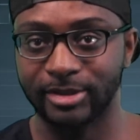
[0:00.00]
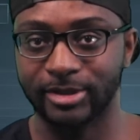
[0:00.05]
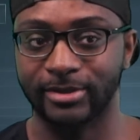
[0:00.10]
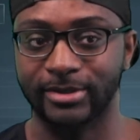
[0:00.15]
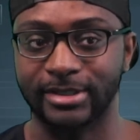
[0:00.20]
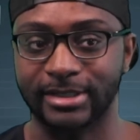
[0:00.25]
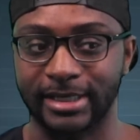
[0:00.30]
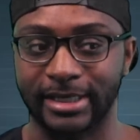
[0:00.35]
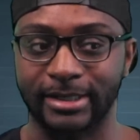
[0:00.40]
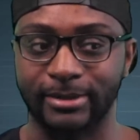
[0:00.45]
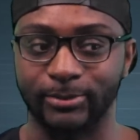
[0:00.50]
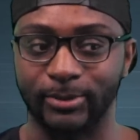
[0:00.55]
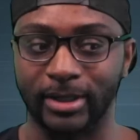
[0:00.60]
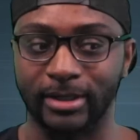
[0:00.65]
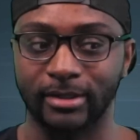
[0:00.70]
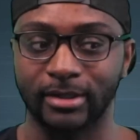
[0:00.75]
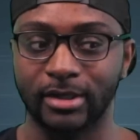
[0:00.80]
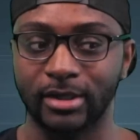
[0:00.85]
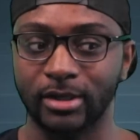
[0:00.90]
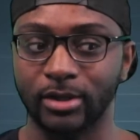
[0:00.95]
So it's like,
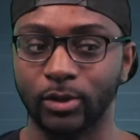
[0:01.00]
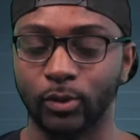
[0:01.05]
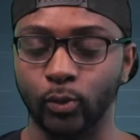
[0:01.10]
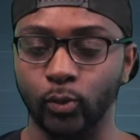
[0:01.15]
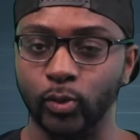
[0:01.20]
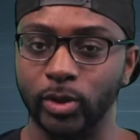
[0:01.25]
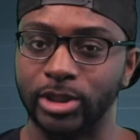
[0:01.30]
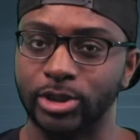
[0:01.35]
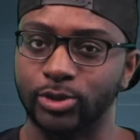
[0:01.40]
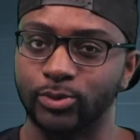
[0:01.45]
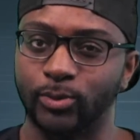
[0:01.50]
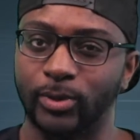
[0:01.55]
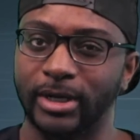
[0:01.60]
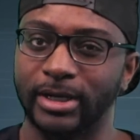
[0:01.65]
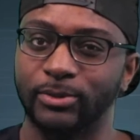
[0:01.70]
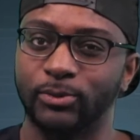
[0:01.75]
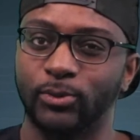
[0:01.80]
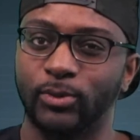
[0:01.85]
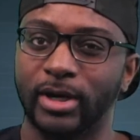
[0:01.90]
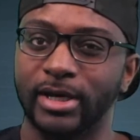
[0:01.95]
well, which
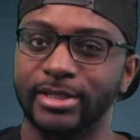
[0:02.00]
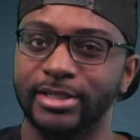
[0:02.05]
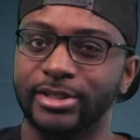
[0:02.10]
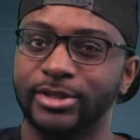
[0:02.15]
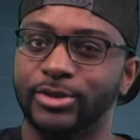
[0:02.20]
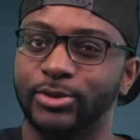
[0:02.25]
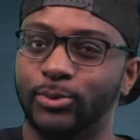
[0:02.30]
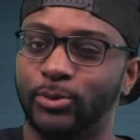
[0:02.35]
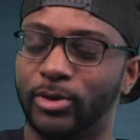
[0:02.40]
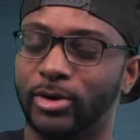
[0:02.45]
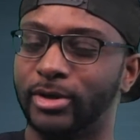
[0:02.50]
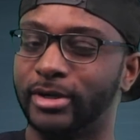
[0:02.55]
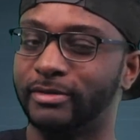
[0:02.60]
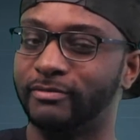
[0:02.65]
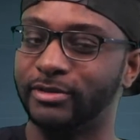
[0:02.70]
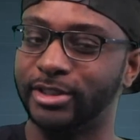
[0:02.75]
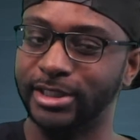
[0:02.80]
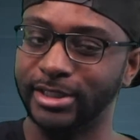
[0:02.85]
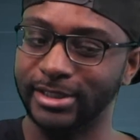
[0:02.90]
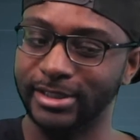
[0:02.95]
one was the word
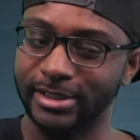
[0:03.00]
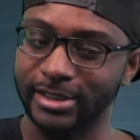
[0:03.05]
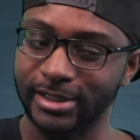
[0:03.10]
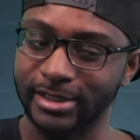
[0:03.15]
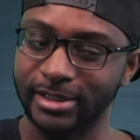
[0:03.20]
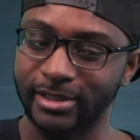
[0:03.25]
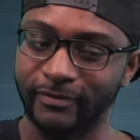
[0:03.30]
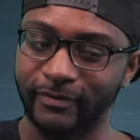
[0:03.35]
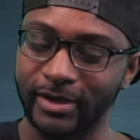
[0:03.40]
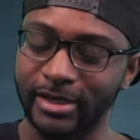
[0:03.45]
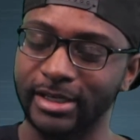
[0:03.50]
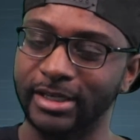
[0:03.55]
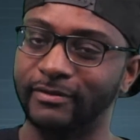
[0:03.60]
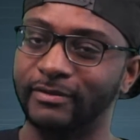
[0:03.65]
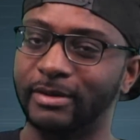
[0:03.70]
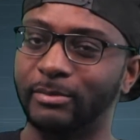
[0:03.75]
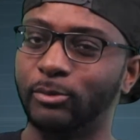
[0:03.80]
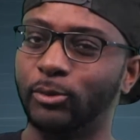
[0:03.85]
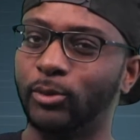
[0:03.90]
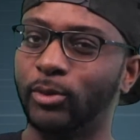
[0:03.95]
of Jesus, if any
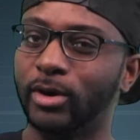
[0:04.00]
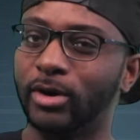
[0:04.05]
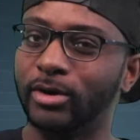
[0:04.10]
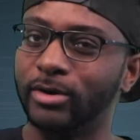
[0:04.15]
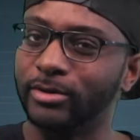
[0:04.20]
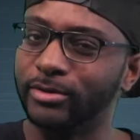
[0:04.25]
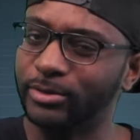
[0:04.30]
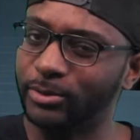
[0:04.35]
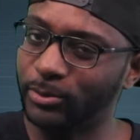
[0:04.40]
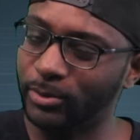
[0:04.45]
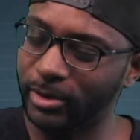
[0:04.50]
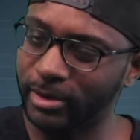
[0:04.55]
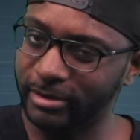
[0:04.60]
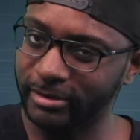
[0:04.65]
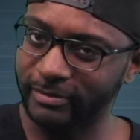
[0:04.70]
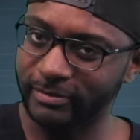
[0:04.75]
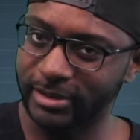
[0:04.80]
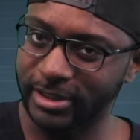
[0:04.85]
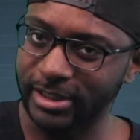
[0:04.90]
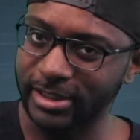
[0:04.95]
of them were the
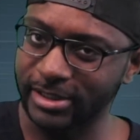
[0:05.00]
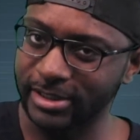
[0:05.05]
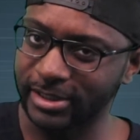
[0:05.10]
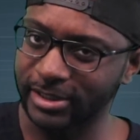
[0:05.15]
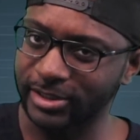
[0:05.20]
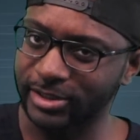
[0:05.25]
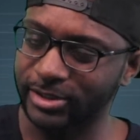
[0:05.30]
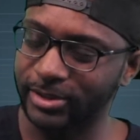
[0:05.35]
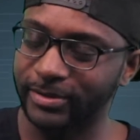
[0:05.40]
word of Jesus?